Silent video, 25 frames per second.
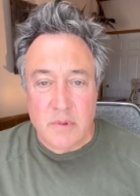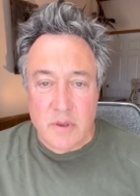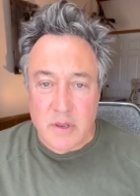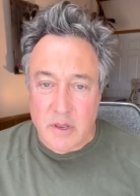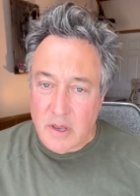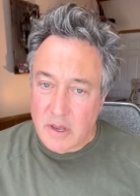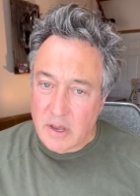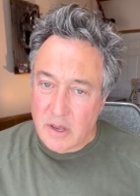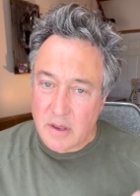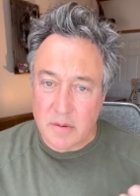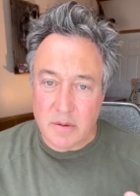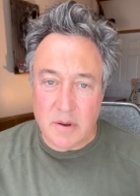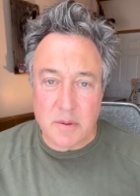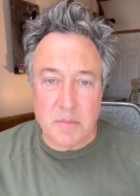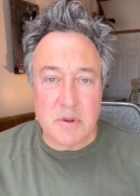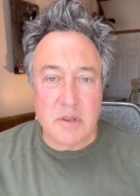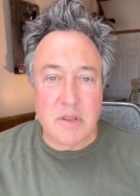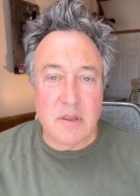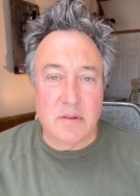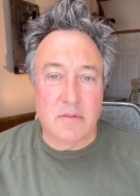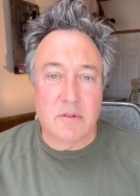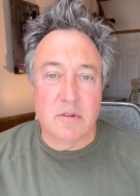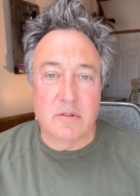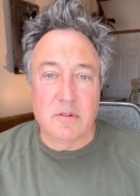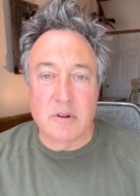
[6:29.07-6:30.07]
Let me
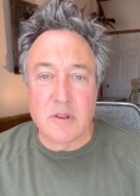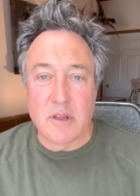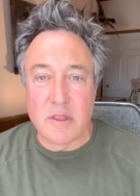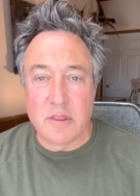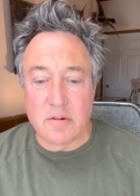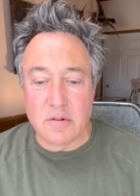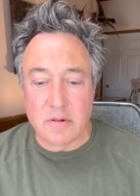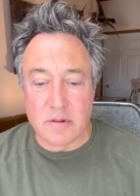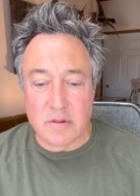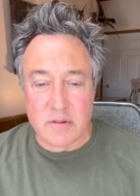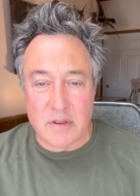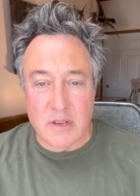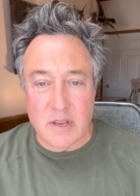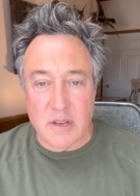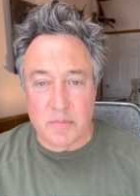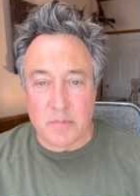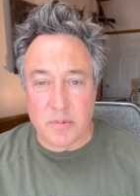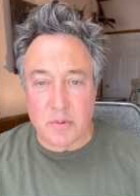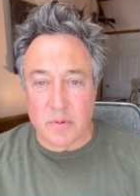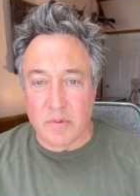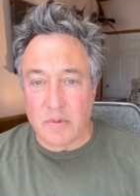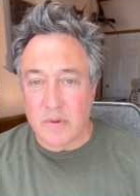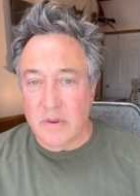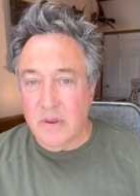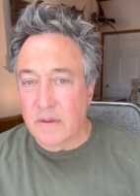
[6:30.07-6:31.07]
give you another
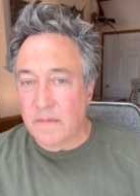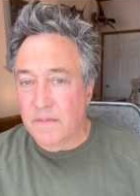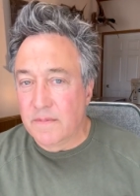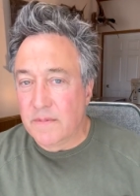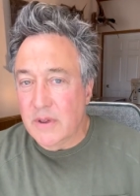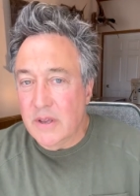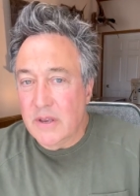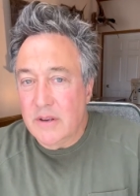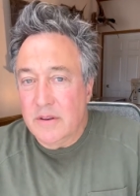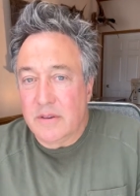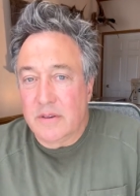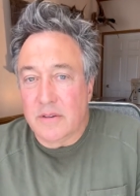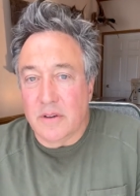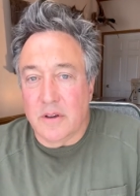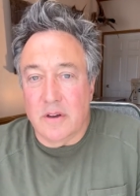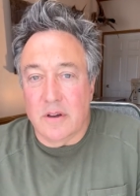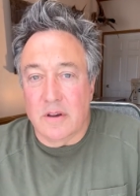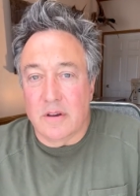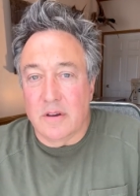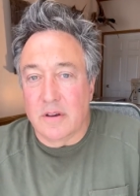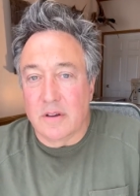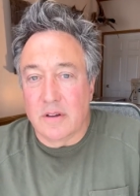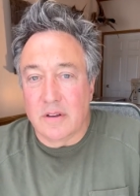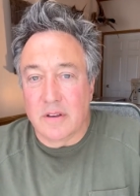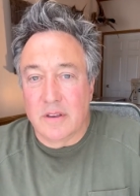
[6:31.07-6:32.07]
example. If a
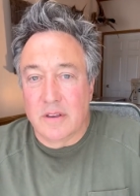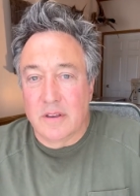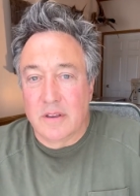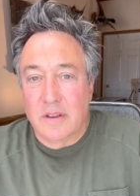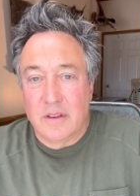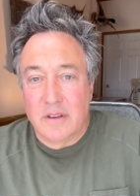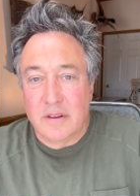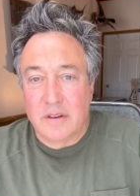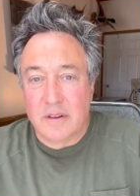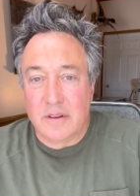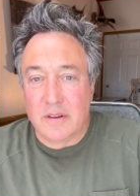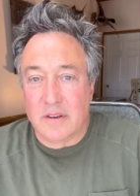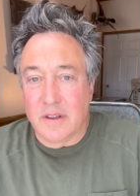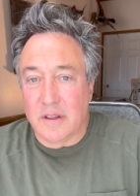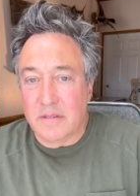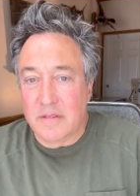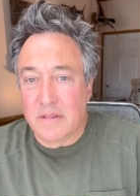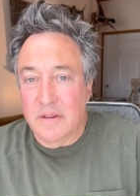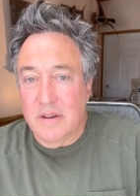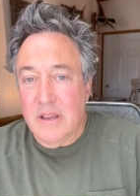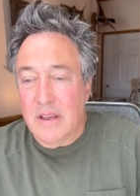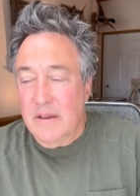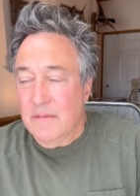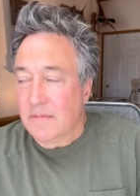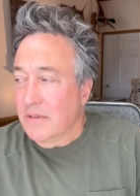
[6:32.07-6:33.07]
dog
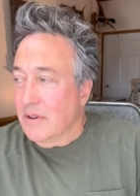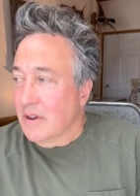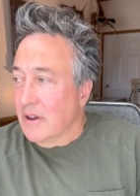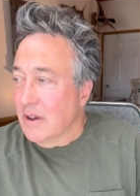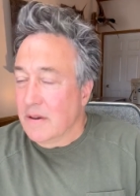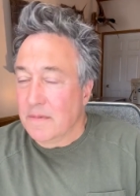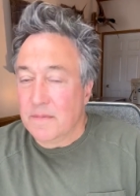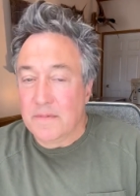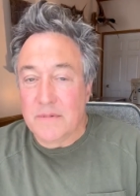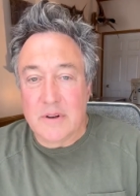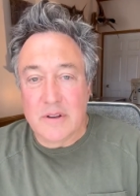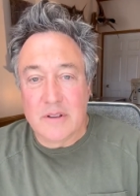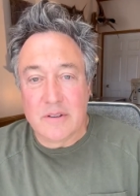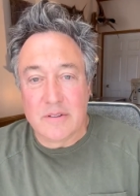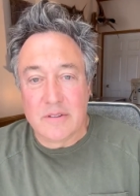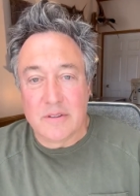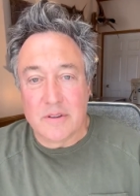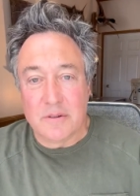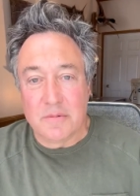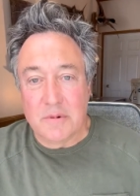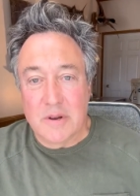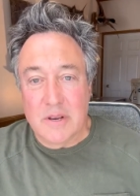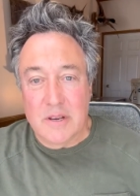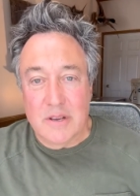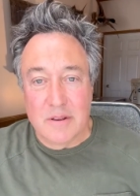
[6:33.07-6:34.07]
doesn't have confidence
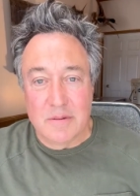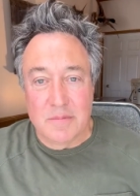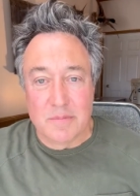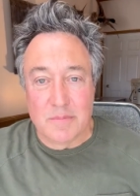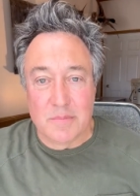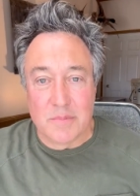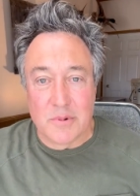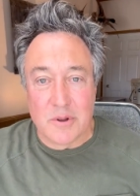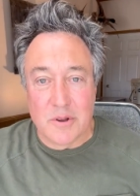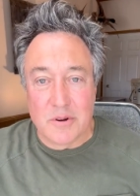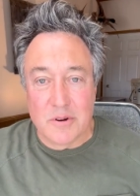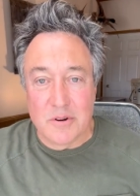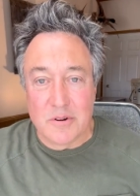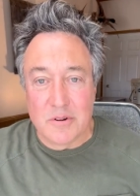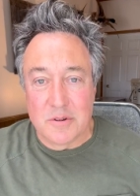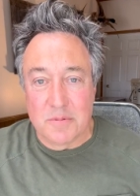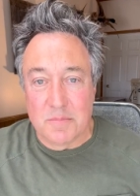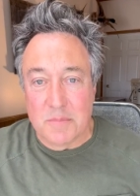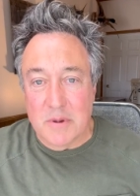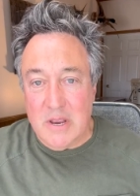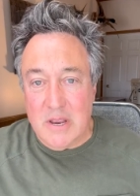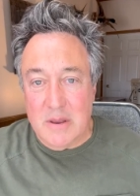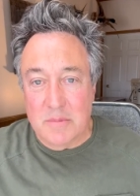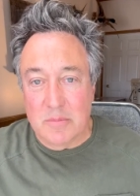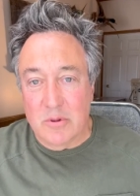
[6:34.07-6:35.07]
around large
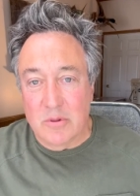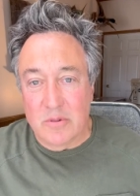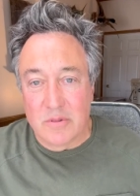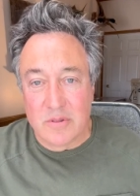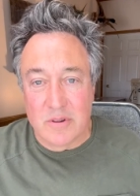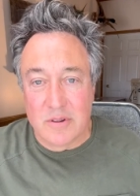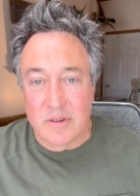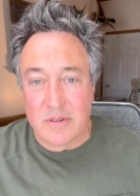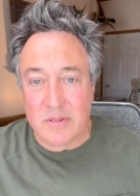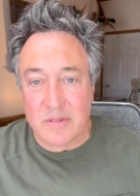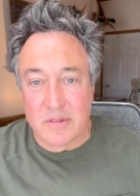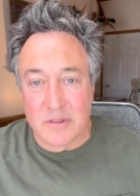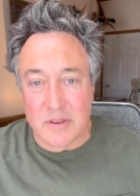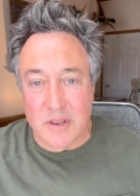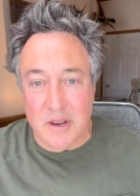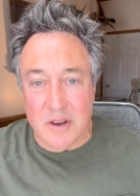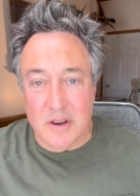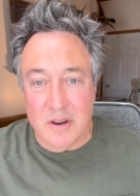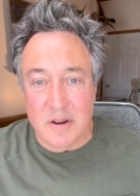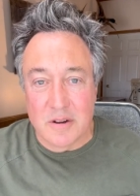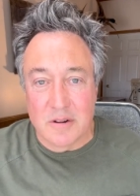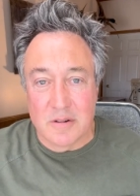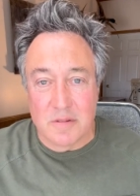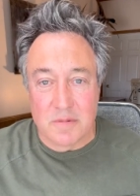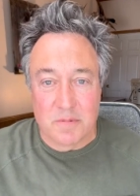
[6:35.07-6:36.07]
mammals and is
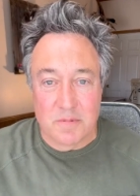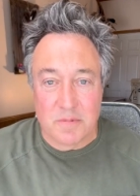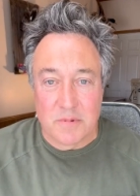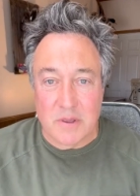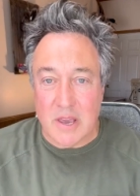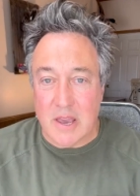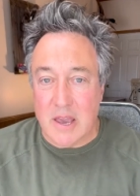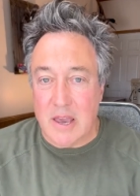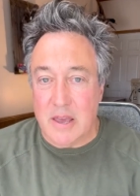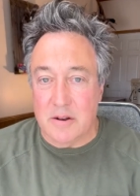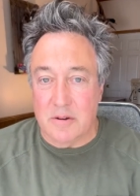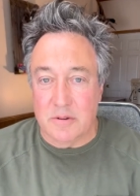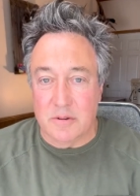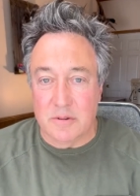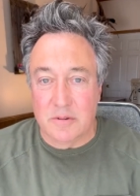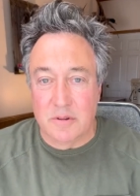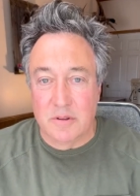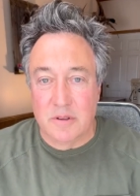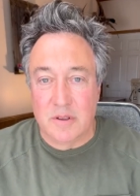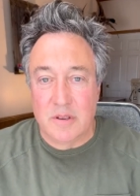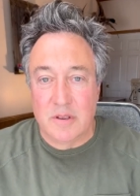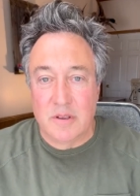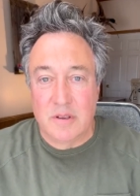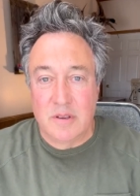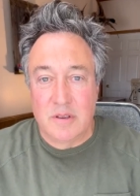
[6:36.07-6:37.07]
scared of cattle
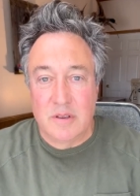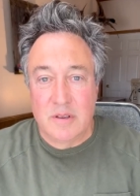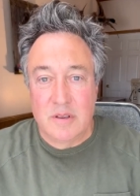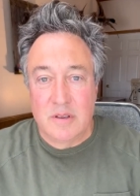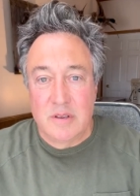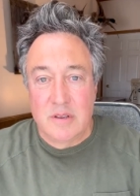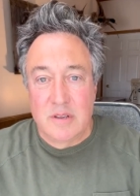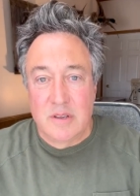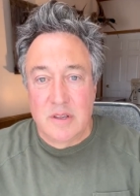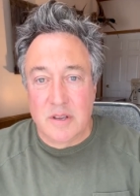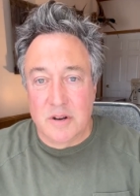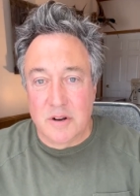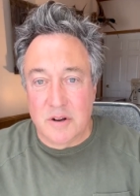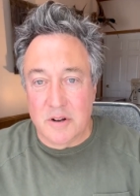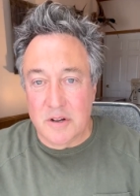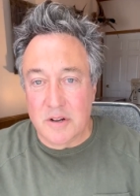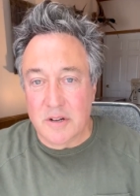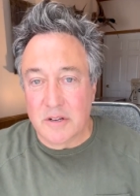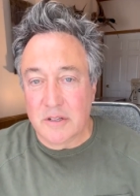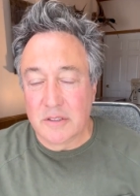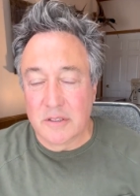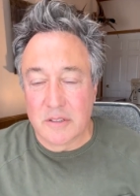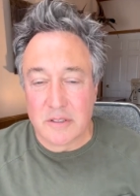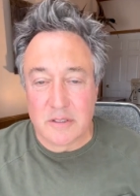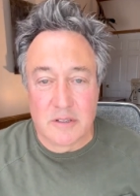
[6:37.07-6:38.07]
and
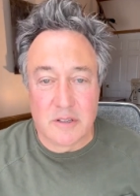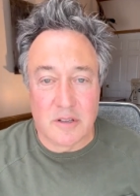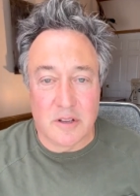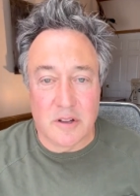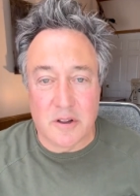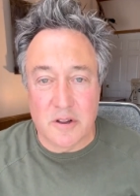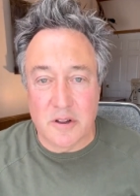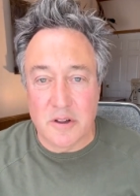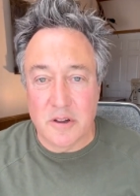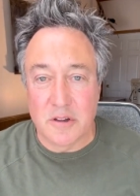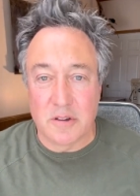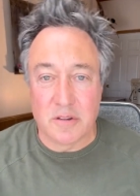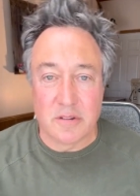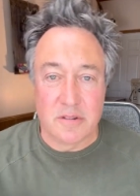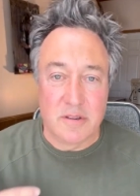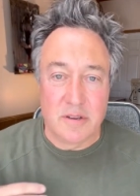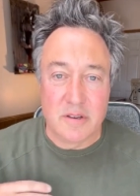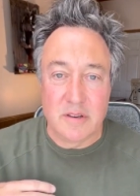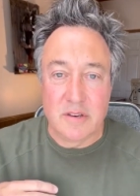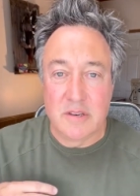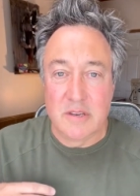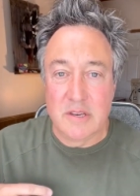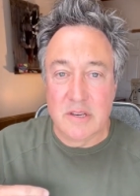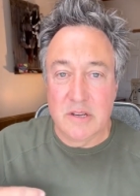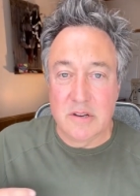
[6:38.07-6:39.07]
hogs
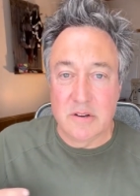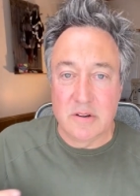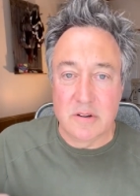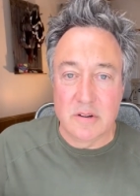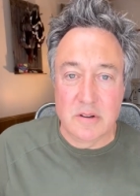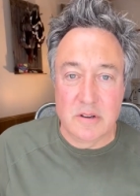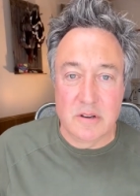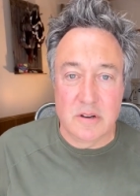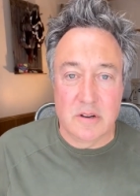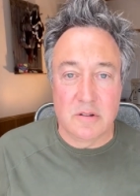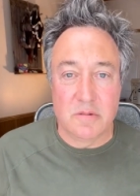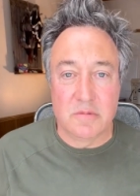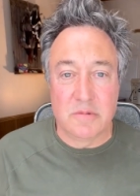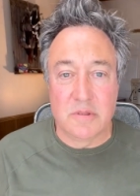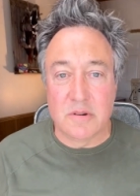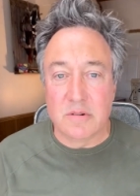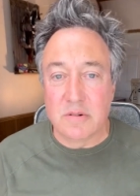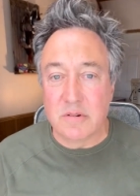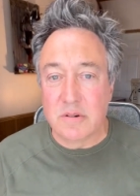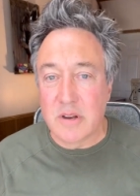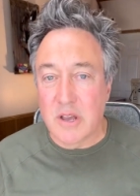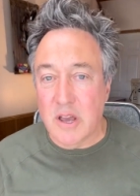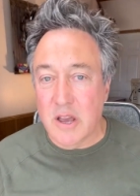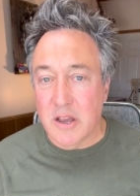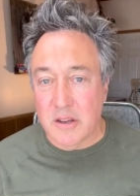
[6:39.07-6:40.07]
and deer,
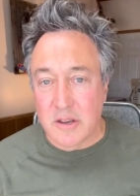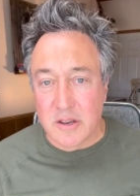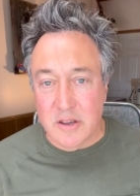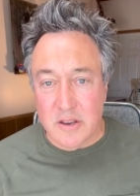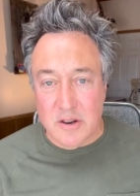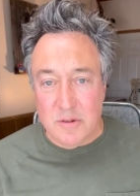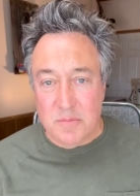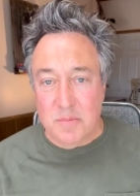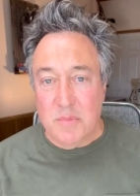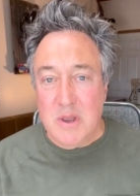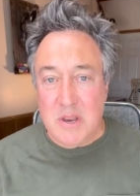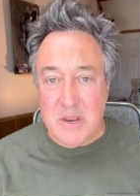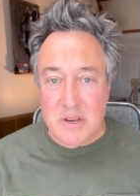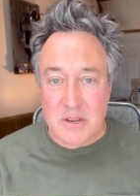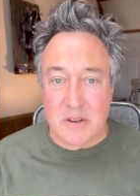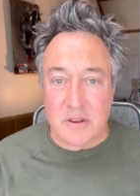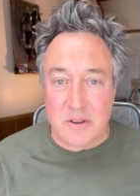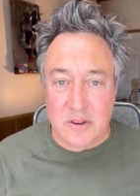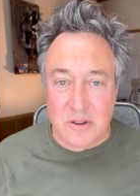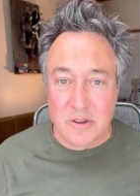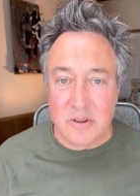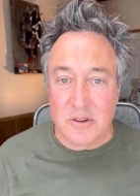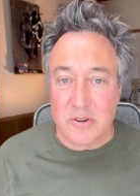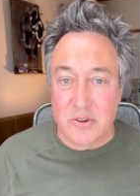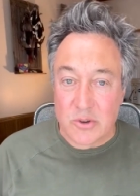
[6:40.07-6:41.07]
they're not going to make a
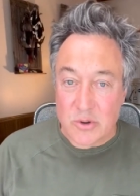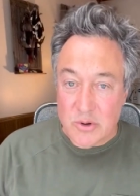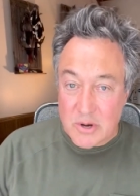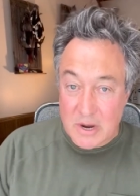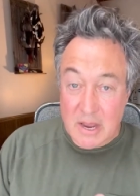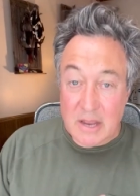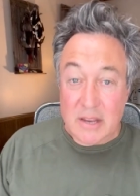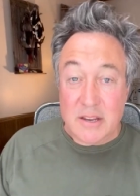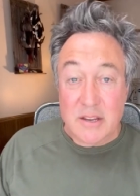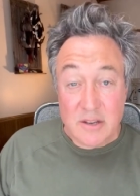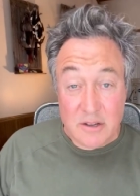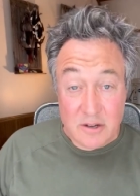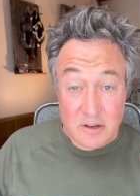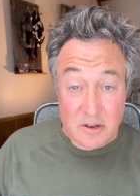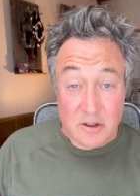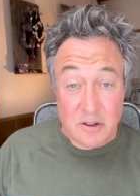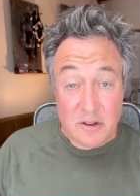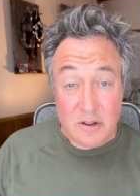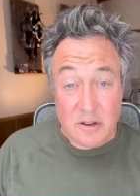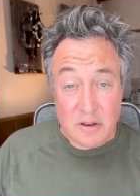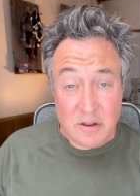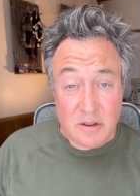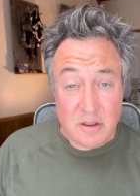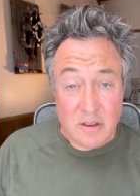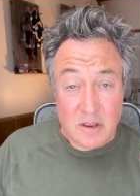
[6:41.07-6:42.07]
good tracking
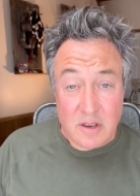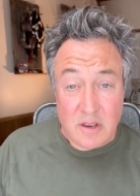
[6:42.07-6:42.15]
dog.